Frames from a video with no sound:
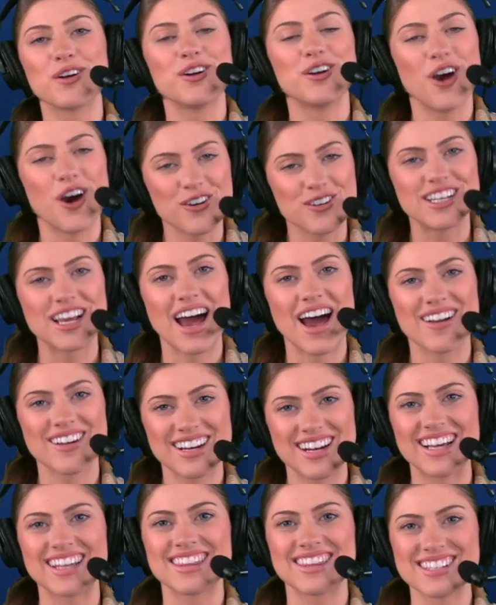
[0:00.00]
go down
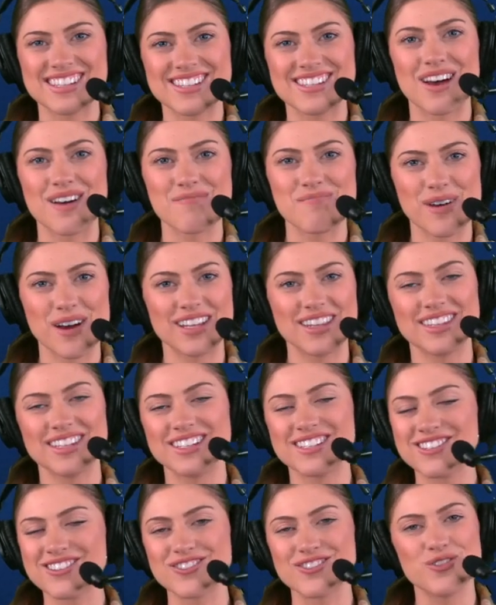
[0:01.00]
and hit the sub button.
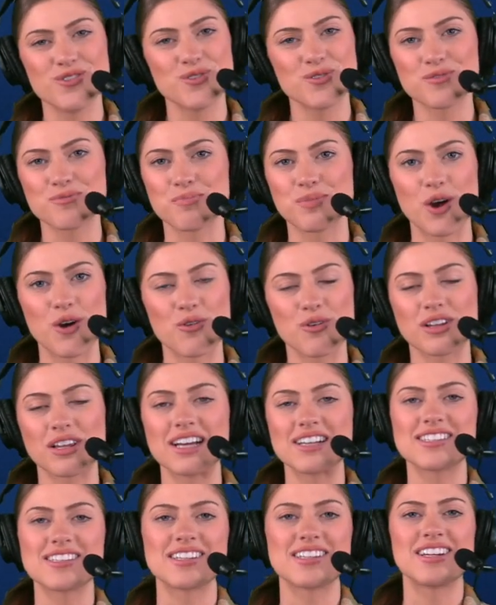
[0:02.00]
This news broke
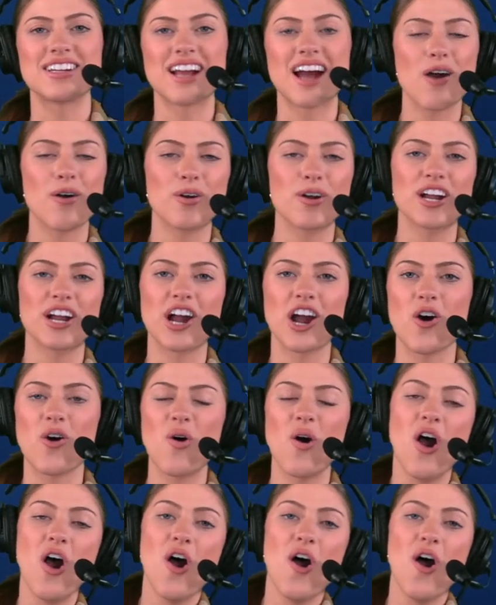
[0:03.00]
less than an hour ago.